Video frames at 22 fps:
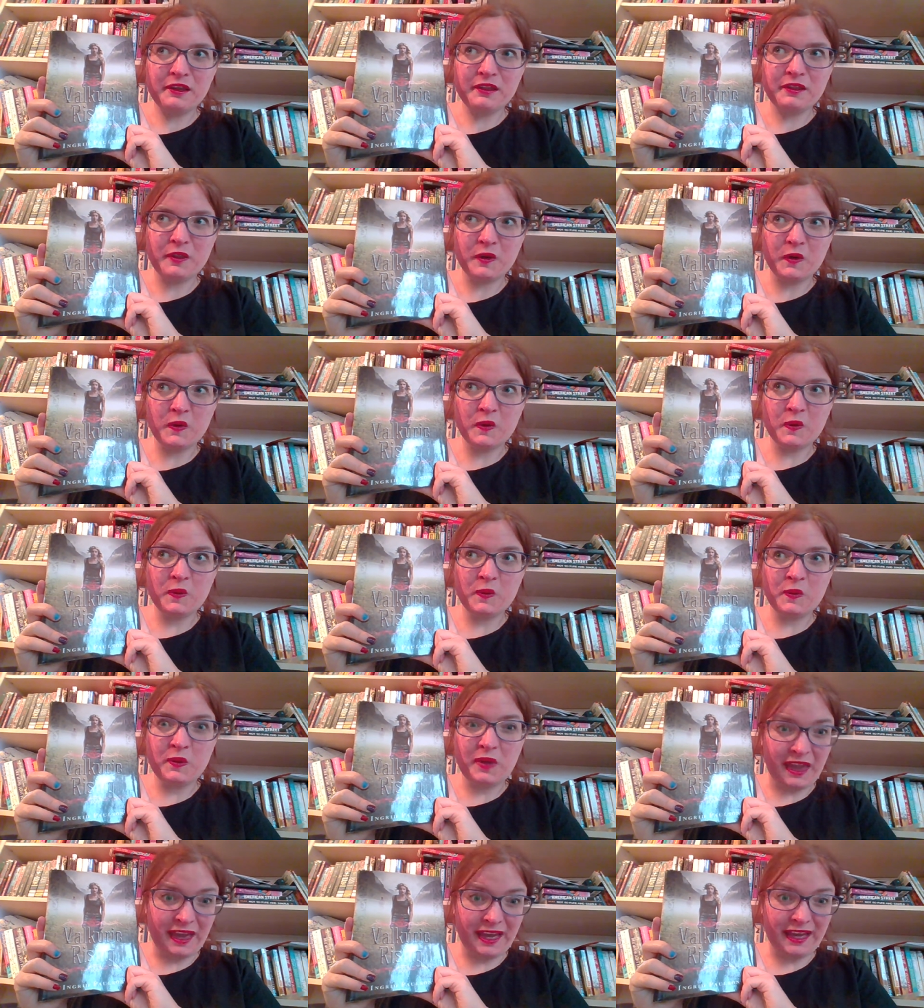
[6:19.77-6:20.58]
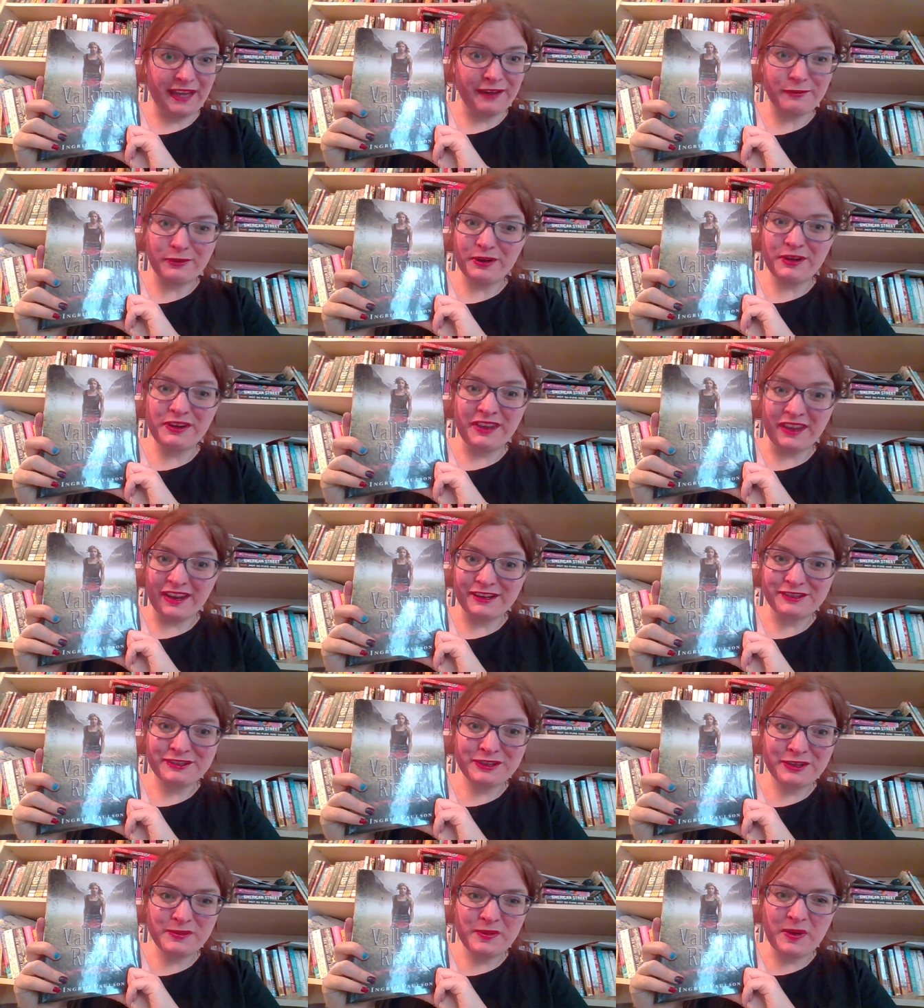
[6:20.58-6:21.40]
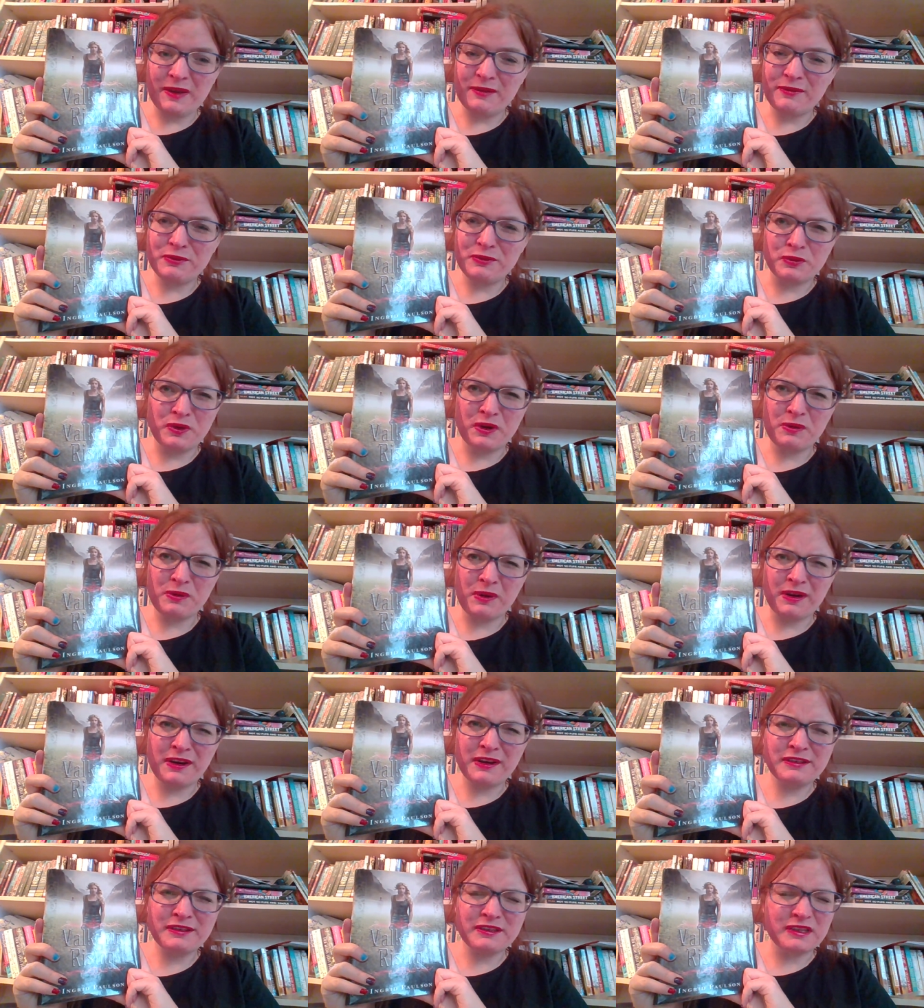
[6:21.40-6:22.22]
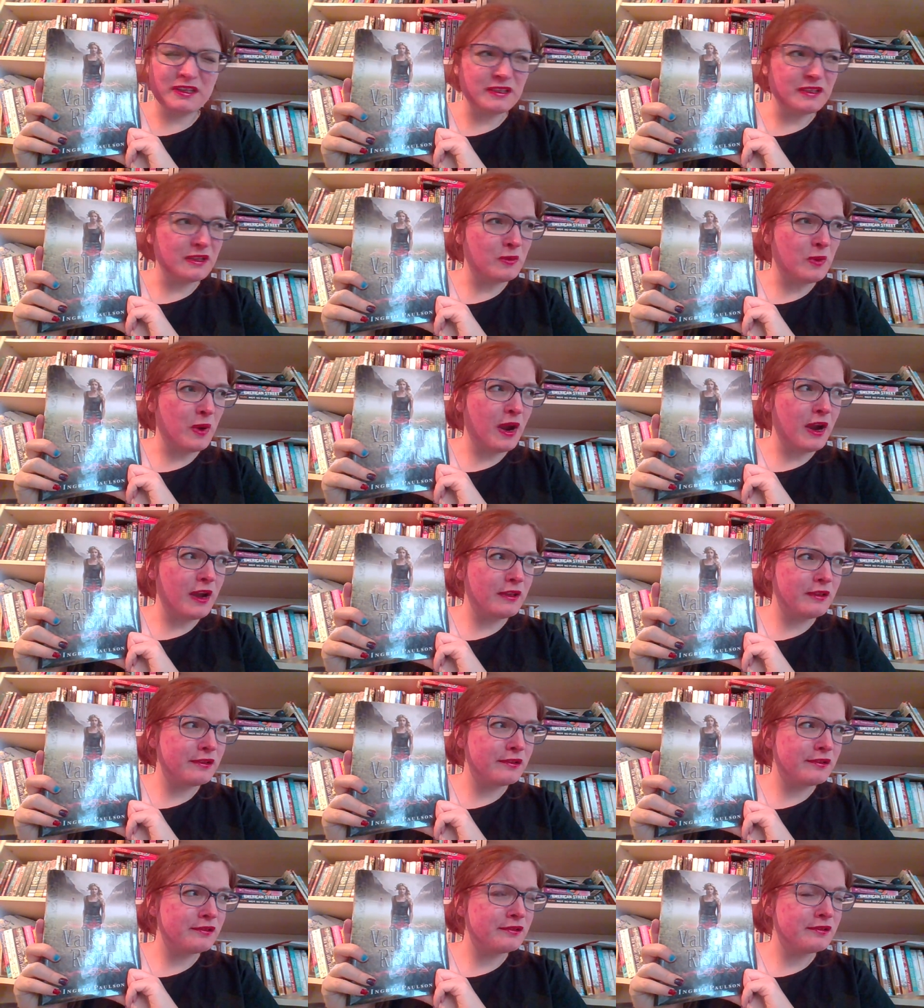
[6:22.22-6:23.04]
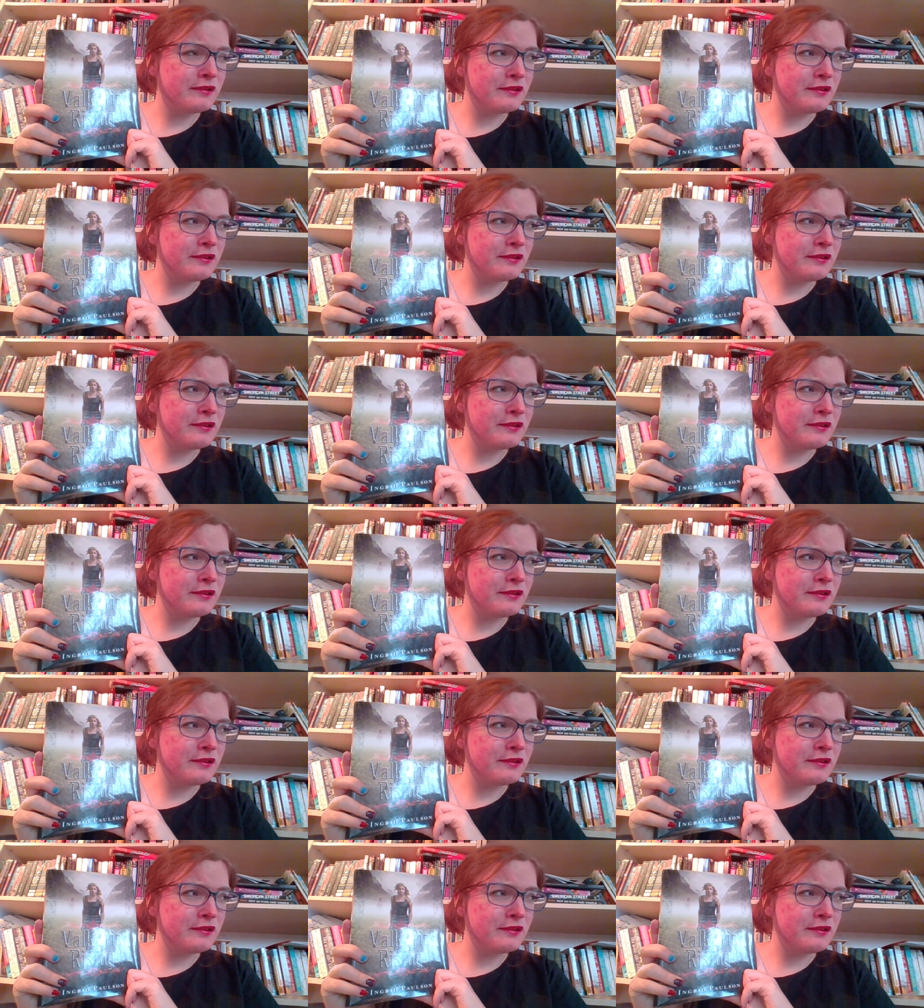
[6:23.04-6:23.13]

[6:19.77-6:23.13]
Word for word: Though, yeah, I read years ago, haven't reread it in a while.